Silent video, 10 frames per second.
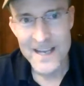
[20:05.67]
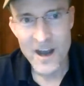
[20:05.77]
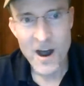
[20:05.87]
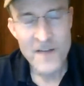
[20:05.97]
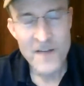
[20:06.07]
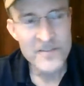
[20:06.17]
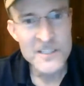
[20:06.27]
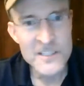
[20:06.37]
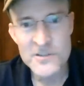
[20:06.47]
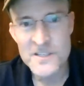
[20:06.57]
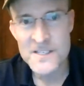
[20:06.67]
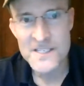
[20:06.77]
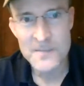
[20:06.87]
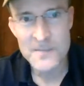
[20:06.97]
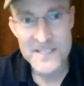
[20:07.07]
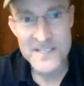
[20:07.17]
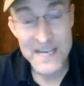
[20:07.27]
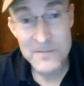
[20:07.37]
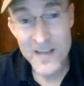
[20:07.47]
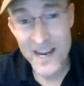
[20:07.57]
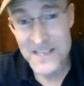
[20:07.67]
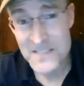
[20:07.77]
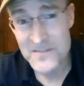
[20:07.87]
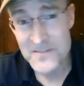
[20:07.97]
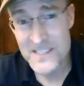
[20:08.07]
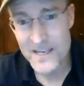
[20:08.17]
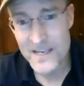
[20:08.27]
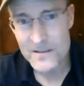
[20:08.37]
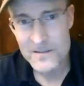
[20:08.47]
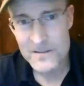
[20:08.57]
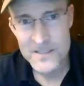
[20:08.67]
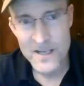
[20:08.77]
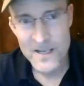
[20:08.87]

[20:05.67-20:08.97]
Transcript: often uses some of the same kinds of scales,